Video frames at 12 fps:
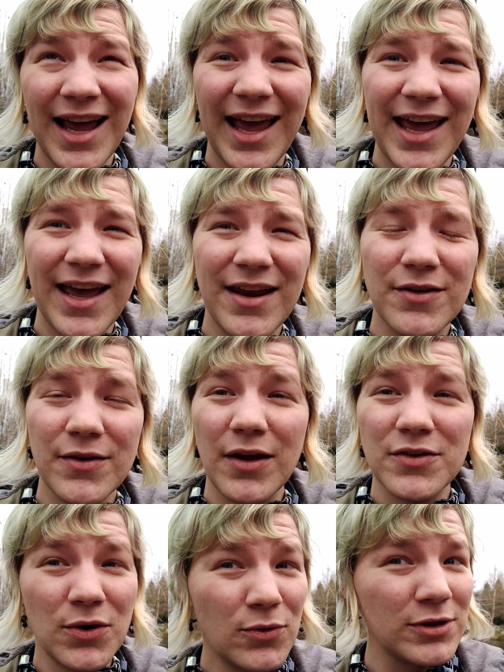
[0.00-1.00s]
and
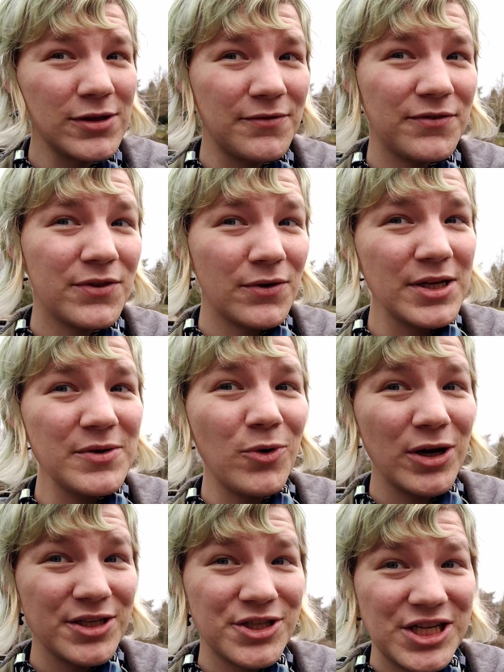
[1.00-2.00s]
a total of
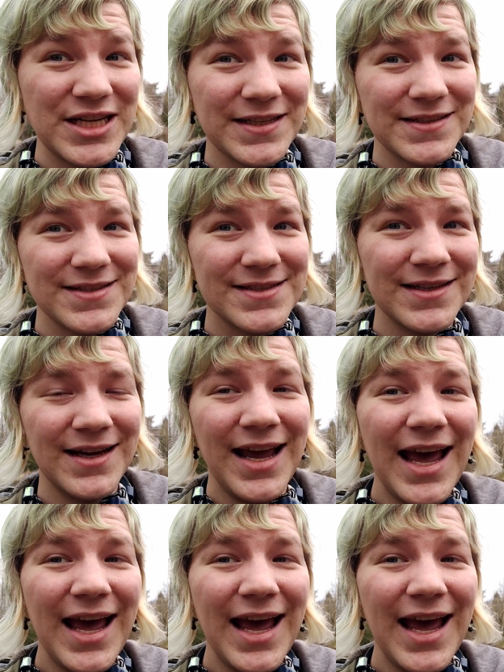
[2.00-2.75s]
31 genes,